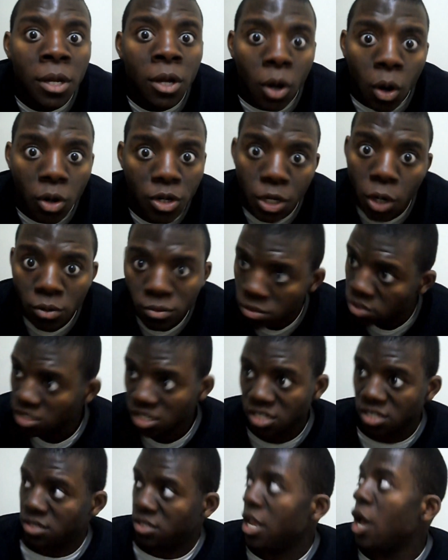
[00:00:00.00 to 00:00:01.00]
Or don't
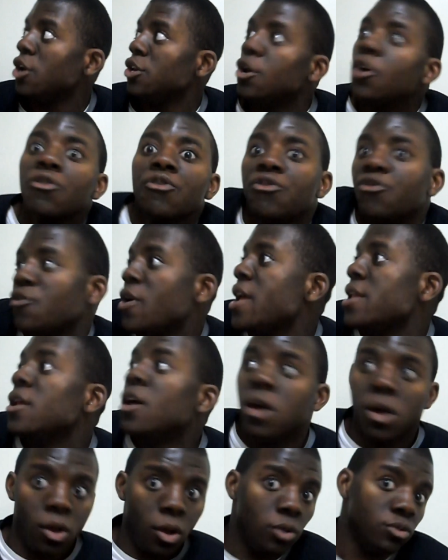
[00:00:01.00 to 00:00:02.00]
just tell your friend,
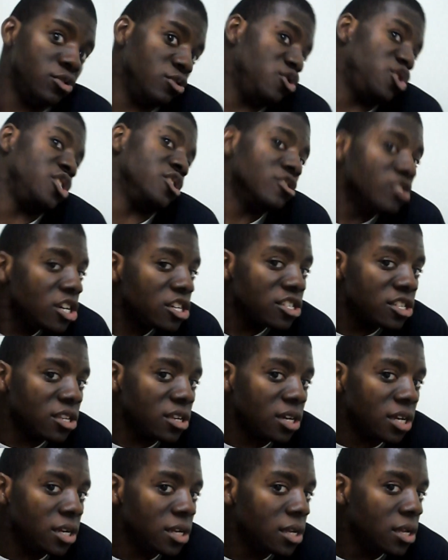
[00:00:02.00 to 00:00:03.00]
oh, does she looks
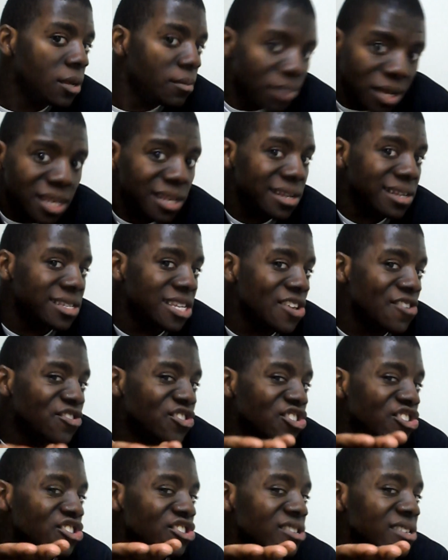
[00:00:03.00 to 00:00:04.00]
good? Because
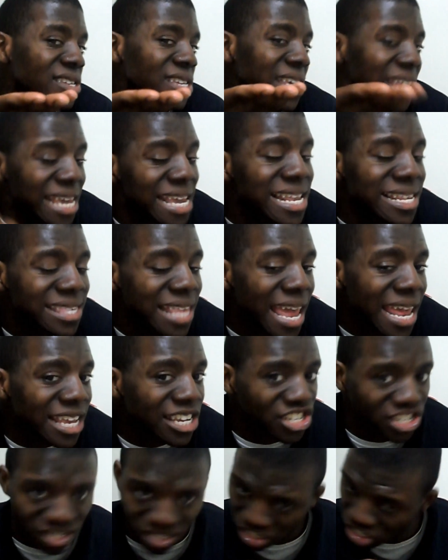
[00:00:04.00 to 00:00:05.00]
if he
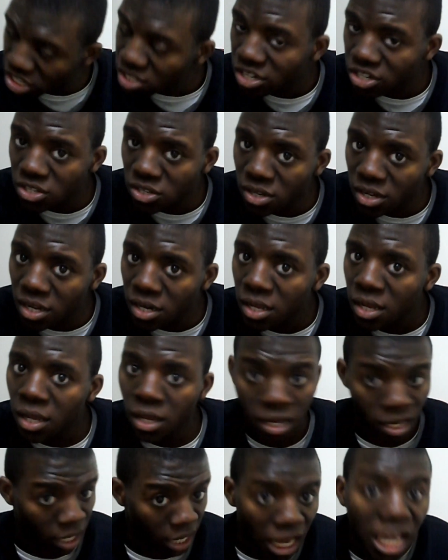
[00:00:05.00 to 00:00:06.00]
says she looks good,
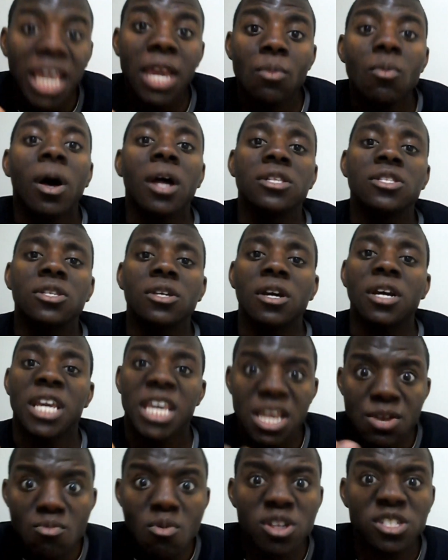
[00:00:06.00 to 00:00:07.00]
he wants her.
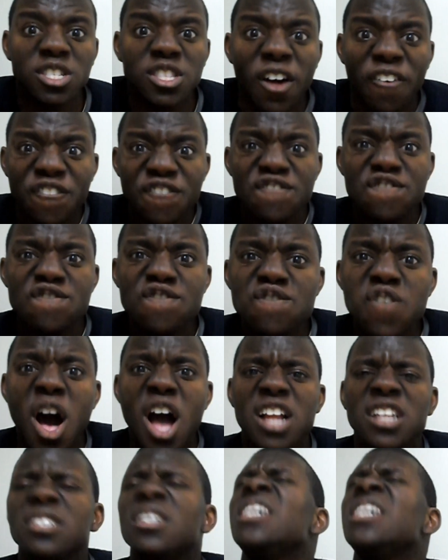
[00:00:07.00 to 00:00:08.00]
He wants the fuck.